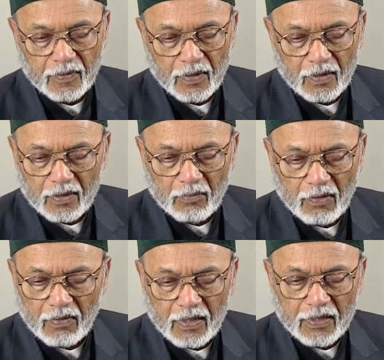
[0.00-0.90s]
The
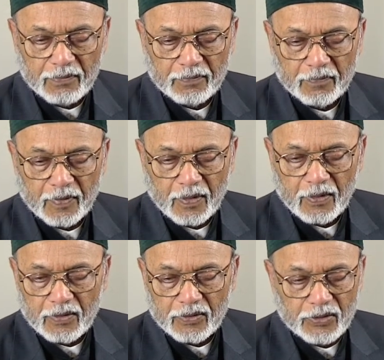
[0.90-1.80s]
Maulana
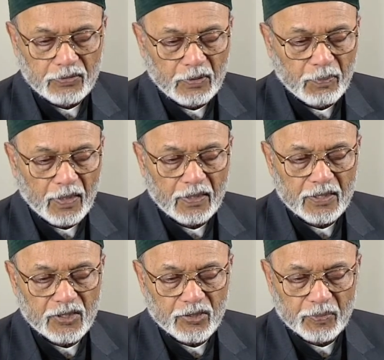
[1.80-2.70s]
drew upon
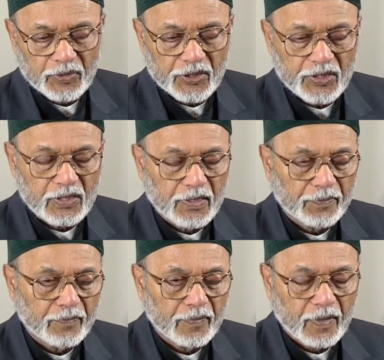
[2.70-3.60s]
the scriptures
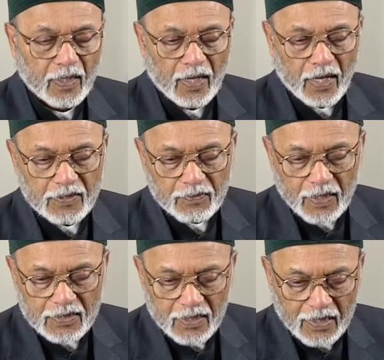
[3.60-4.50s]
as well
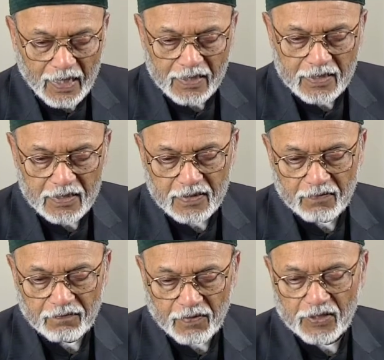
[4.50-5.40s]
as the classics
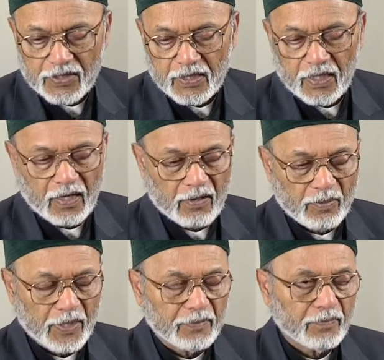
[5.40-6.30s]
of Farsi and
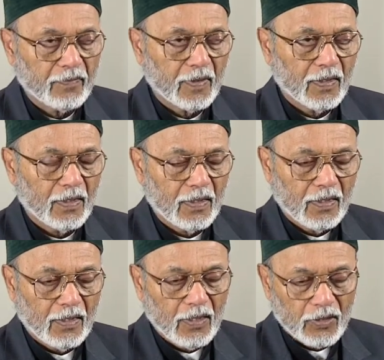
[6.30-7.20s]
Arabic
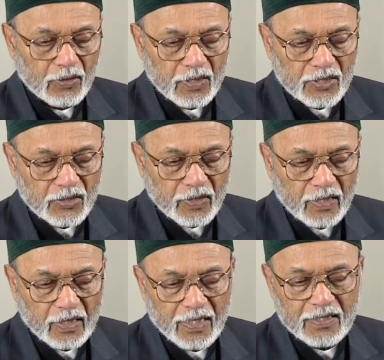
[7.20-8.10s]
to
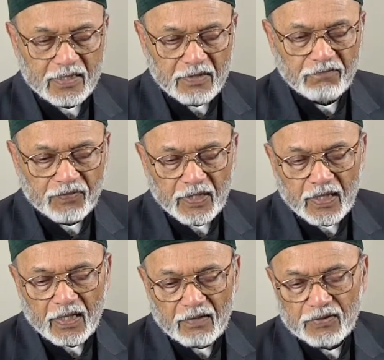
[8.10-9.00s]
construct a
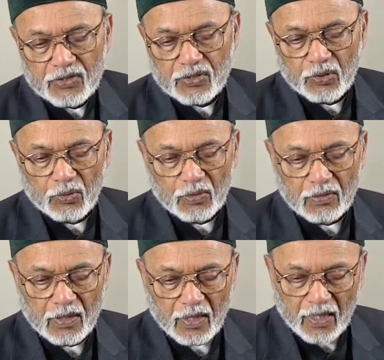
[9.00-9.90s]
symphony of the soul
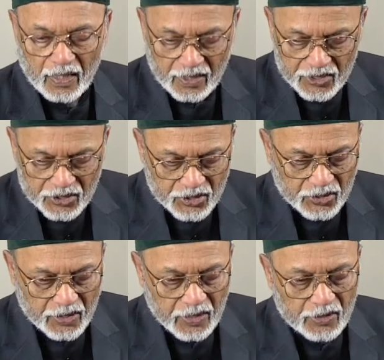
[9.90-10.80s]
in his
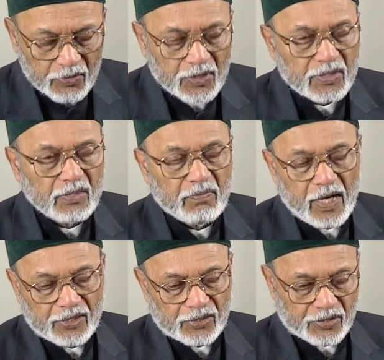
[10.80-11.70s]
journey towards the
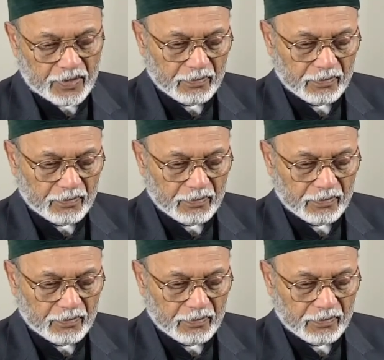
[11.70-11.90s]
Master.